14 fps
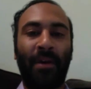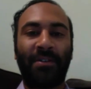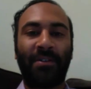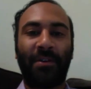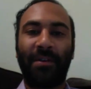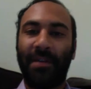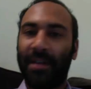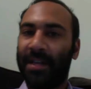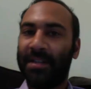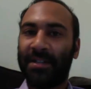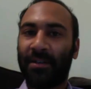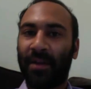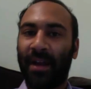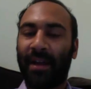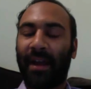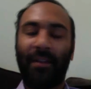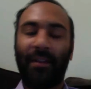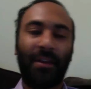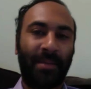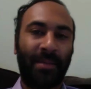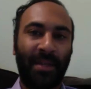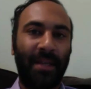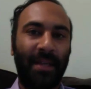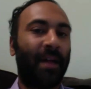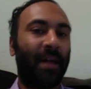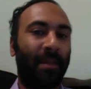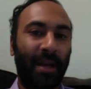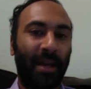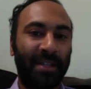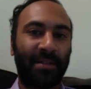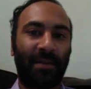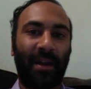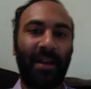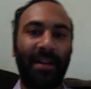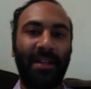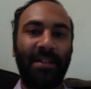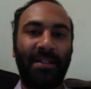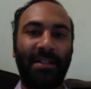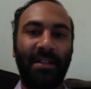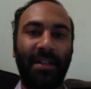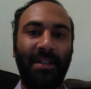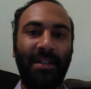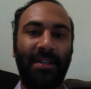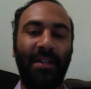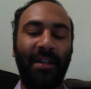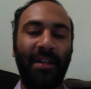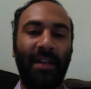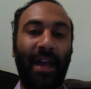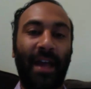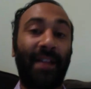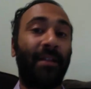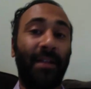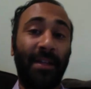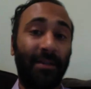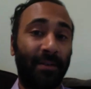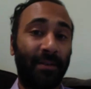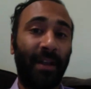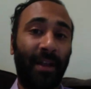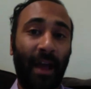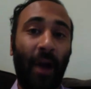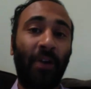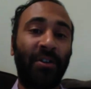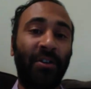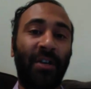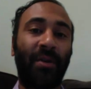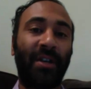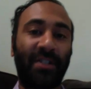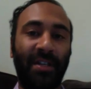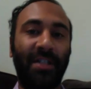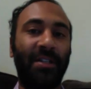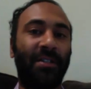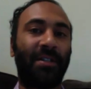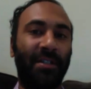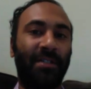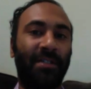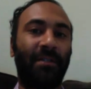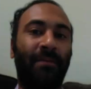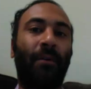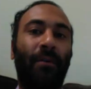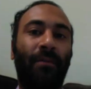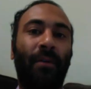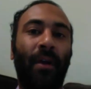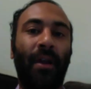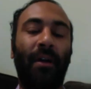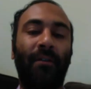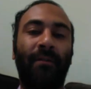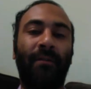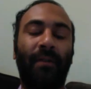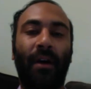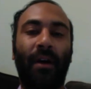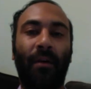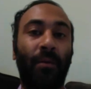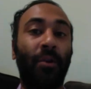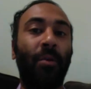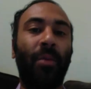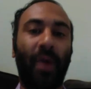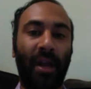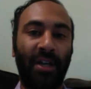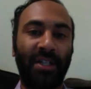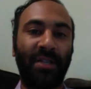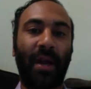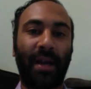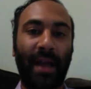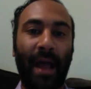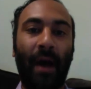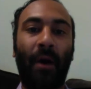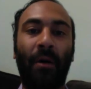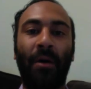So he's a great guy. I look up to Elon Musk, right? In our generation, he's the forefront of renewable energy right now.